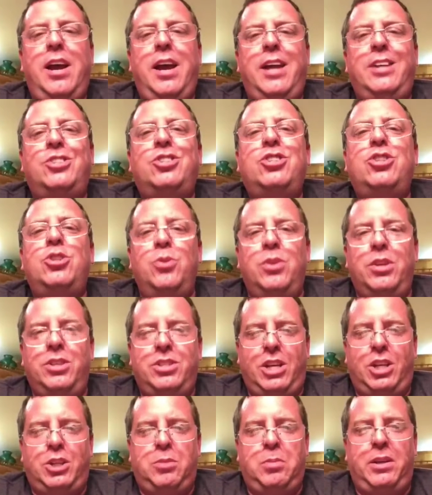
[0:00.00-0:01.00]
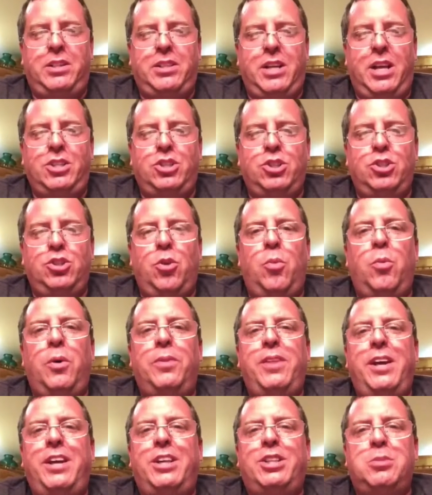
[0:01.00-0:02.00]
a student's expectations, you know,
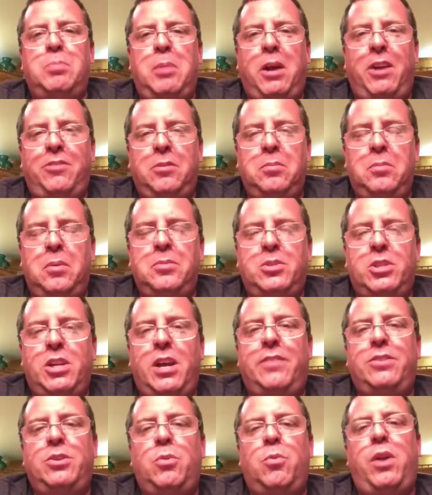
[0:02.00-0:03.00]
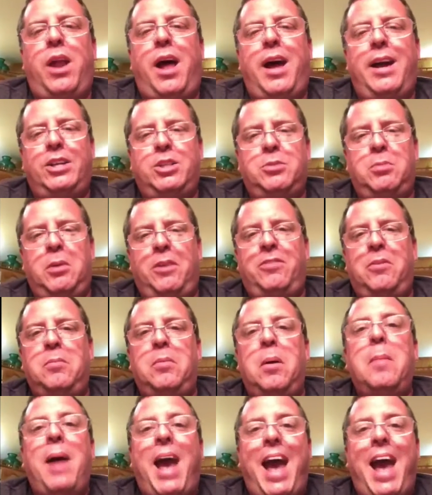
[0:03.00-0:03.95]
what they expect from themselves and what I expect from them